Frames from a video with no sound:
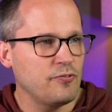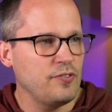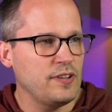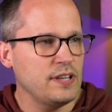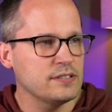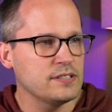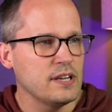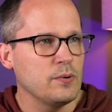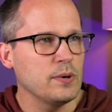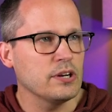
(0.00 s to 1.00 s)
fields.
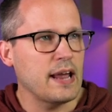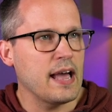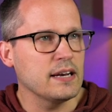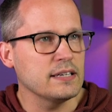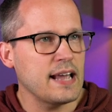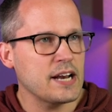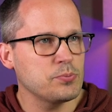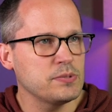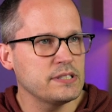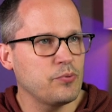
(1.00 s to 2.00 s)
We could add
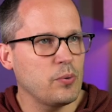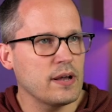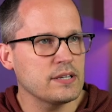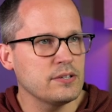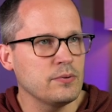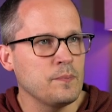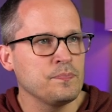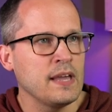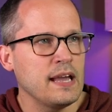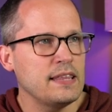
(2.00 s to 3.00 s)
attachments if we want to.
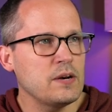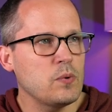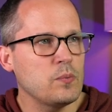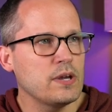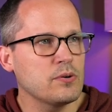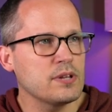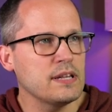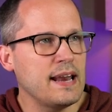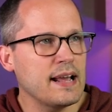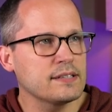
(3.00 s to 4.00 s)
And then when we go to the
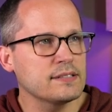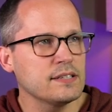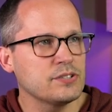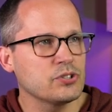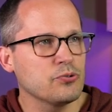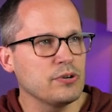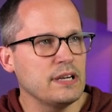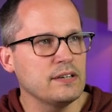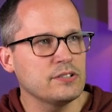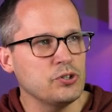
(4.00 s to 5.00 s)
next
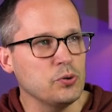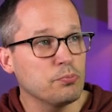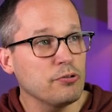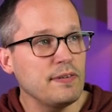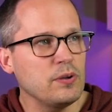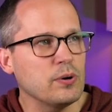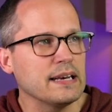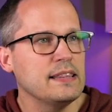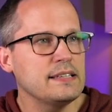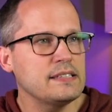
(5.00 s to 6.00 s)
screen to preview it,
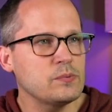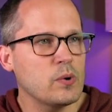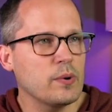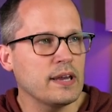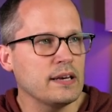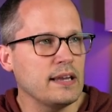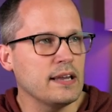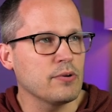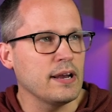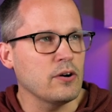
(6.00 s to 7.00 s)
this is where we can
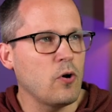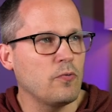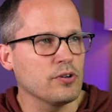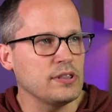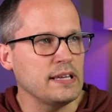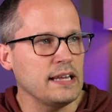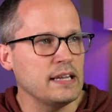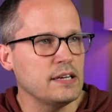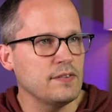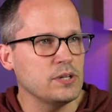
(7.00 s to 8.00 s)
iterate over the
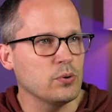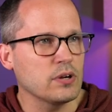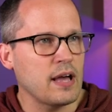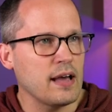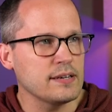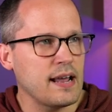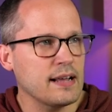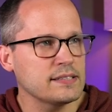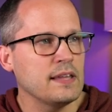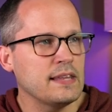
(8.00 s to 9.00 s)
individual
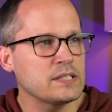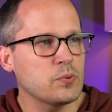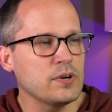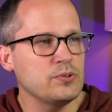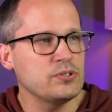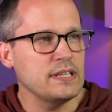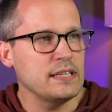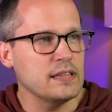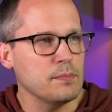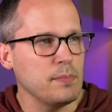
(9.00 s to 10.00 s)
contacts. And that's where you see
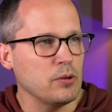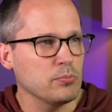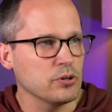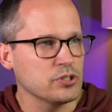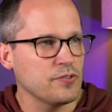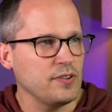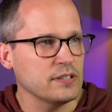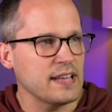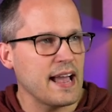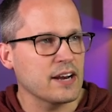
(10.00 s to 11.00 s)
the mail merge
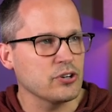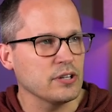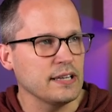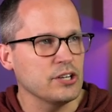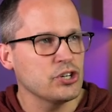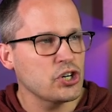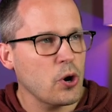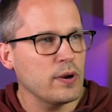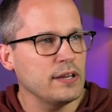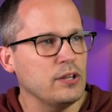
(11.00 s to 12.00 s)
fields actually
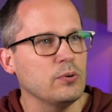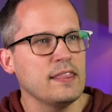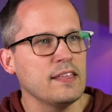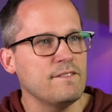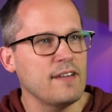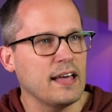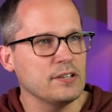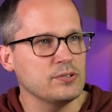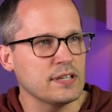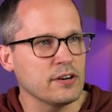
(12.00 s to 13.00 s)
showing you the
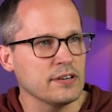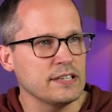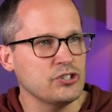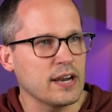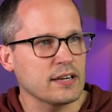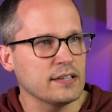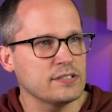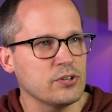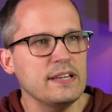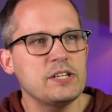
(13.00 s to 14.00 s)
values that are injected.
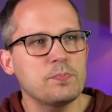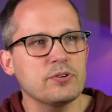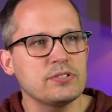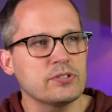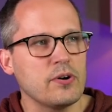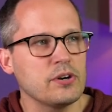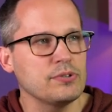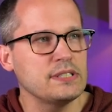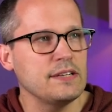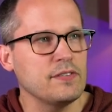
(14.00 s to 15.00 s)
So each person's going to
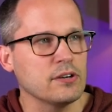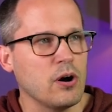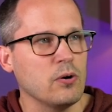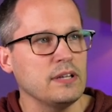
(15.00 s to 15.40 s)
receive their own